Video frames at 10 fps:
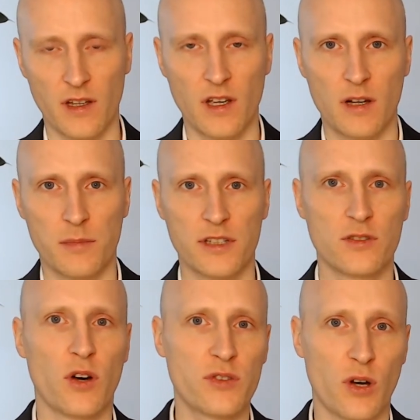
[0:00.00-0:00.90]
Please
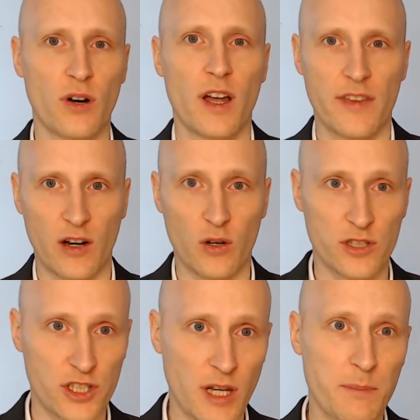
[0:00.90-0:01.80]
note though that all
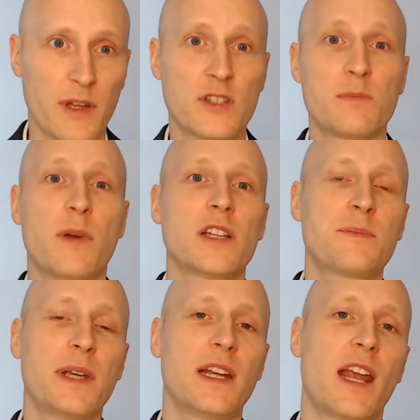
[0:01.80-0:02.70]
shipments must
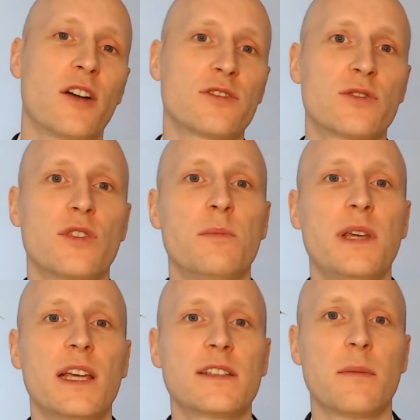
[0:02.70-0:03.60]
be announced to the
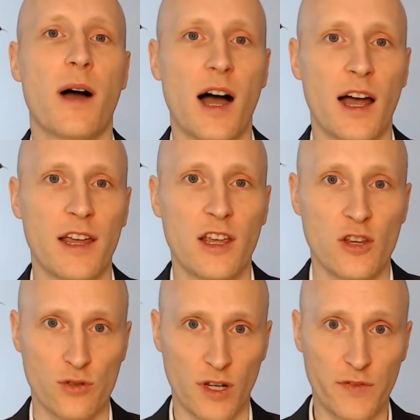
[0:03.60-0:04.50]
BSMI.
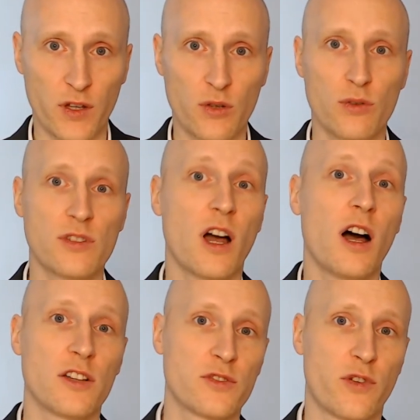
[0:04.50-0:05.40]
So if you use
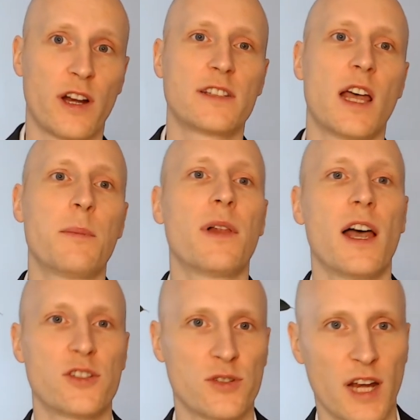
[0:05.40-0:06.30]
us, for example,
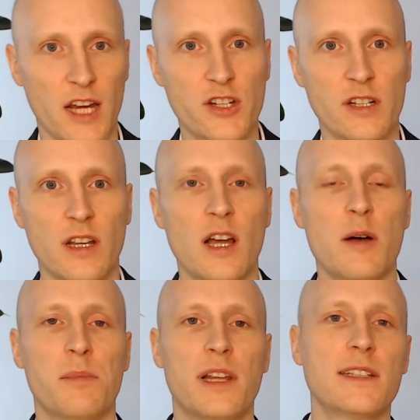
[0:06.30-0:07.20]
as your agent,
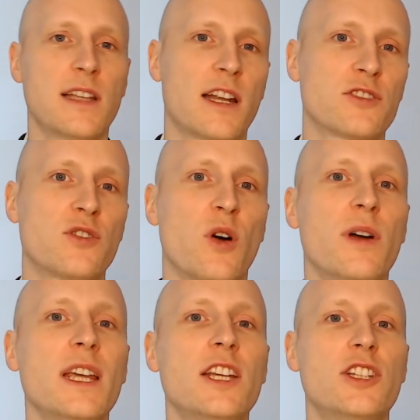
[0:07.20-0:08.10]
please let us know
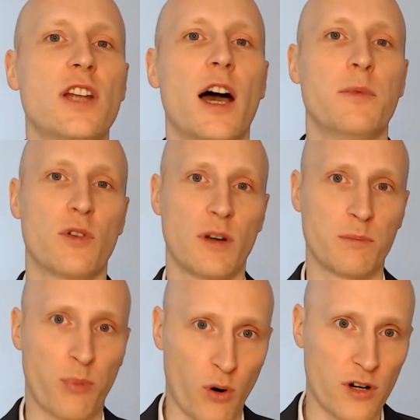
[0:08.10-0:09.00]
each time your
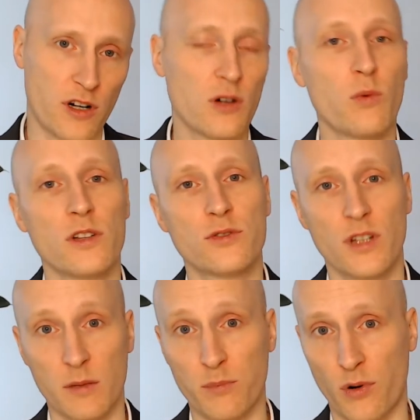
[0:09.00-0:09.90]
importer wants to
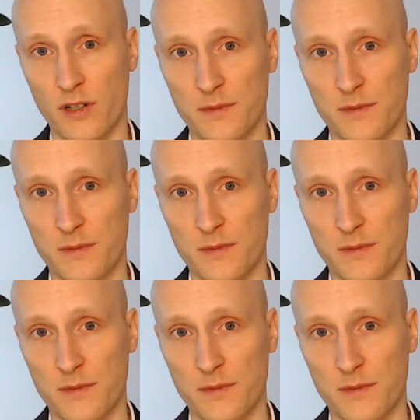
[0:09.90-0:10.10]
import.